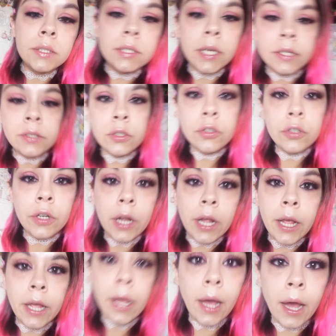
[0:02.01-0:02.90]

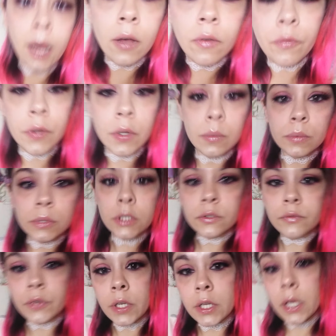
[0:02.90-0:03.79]
Yesterday I filmed
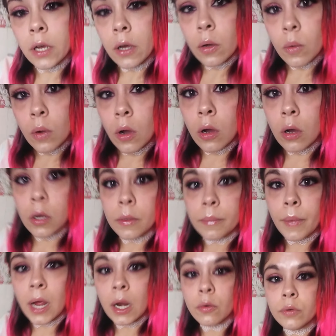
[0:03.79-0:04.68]
this video on
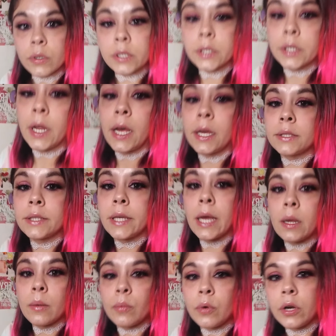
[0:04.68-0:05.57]
my really nice
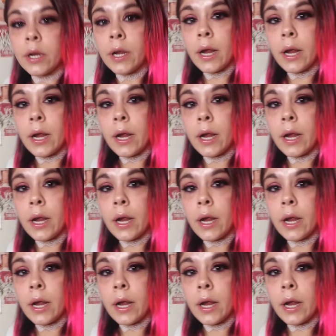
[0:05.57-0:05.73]
camera.